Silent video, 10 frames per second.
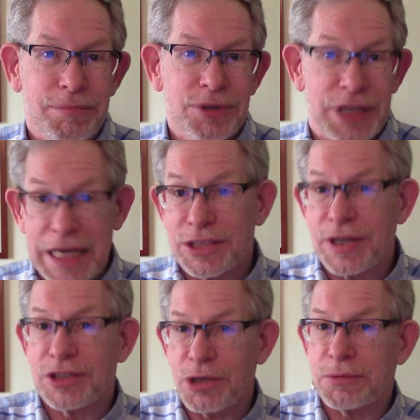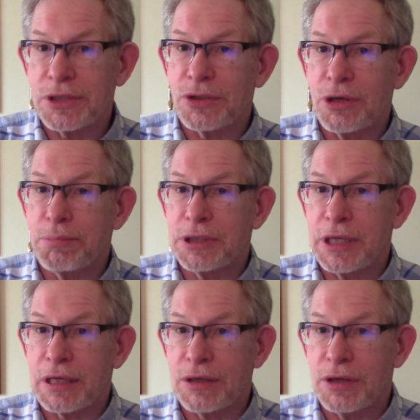Jazz transcriptions
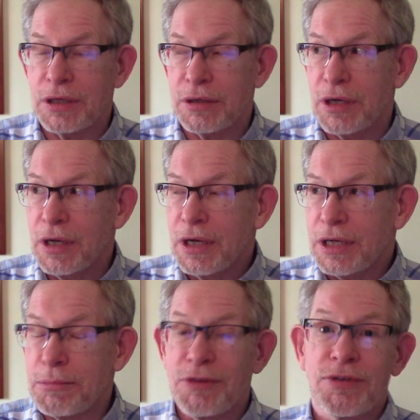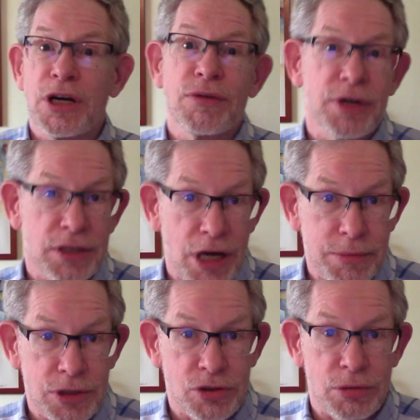can be very, very
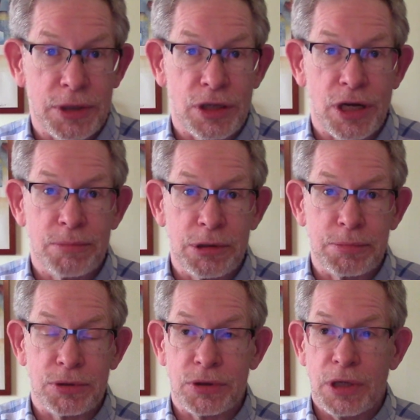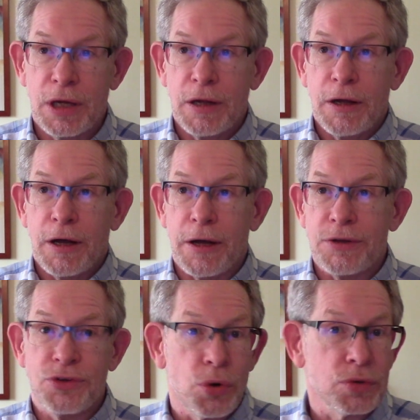time consuming. A lot of people
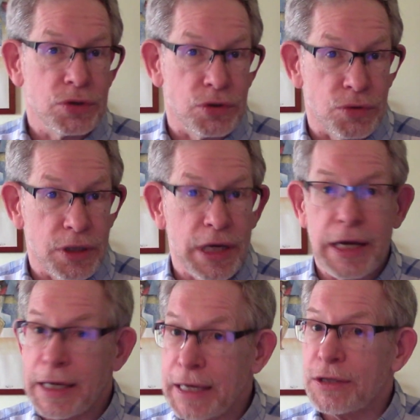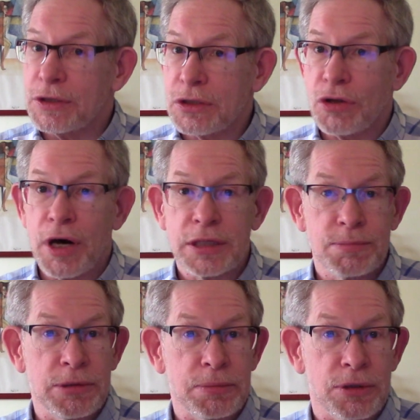don't do it. And again, there's lots
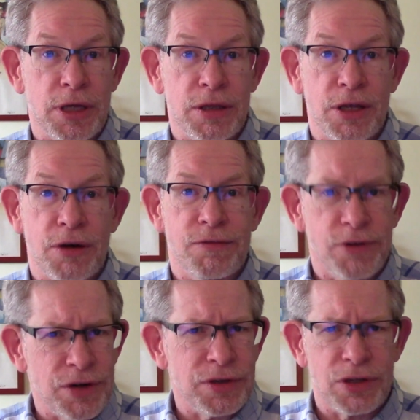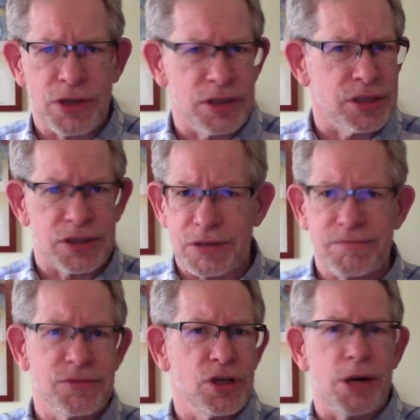of people that are very good at just
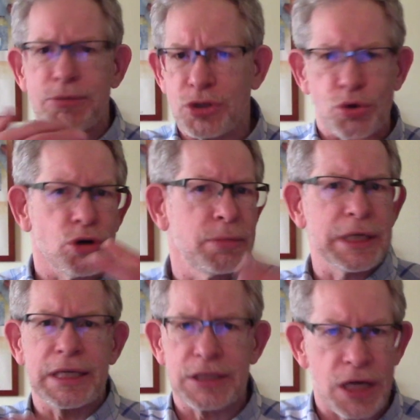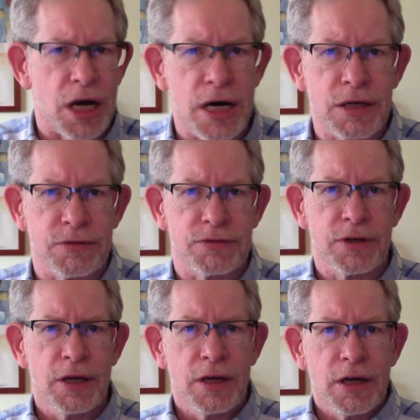absorbing a ton of
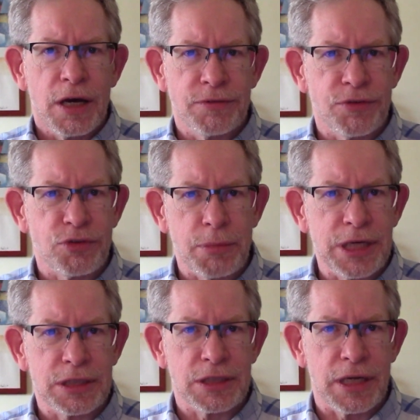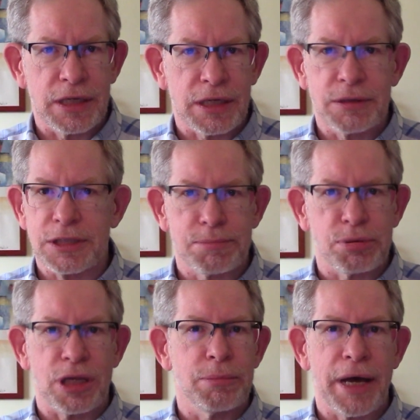information, and you can just
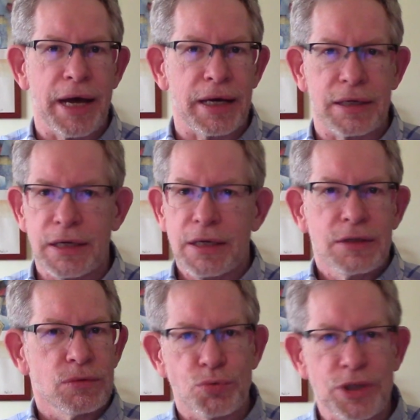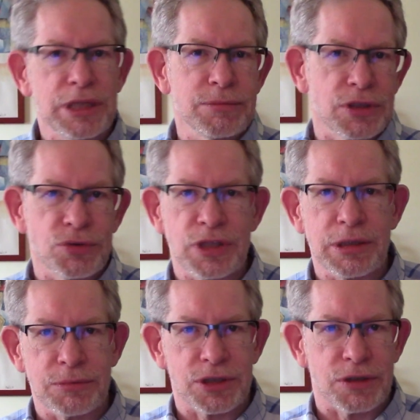play back reams and
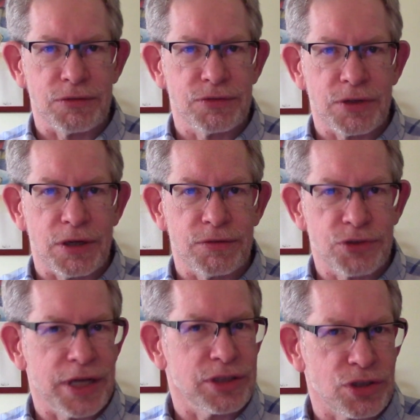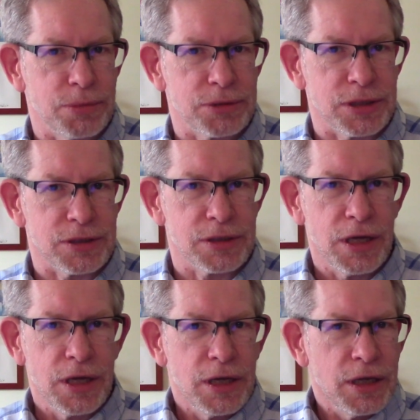reams of transcriptions.
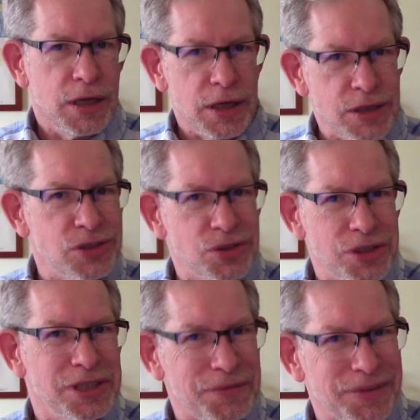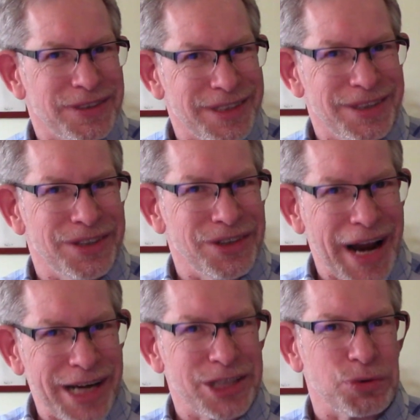Is there a difference in their
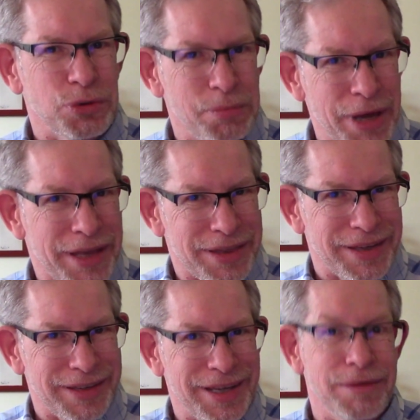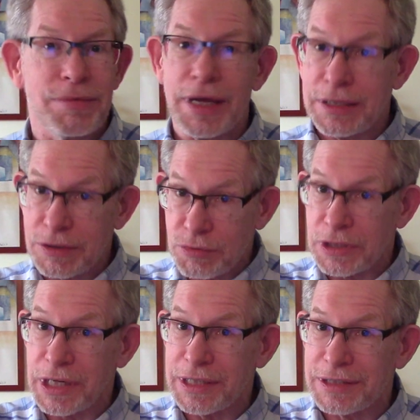actual method, and is it
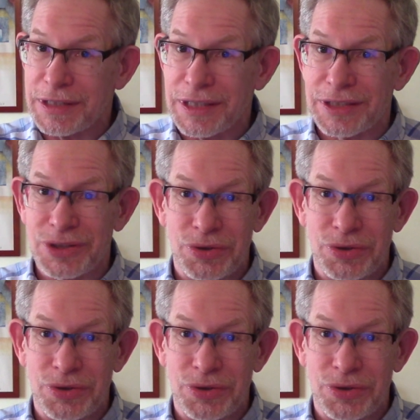related to this?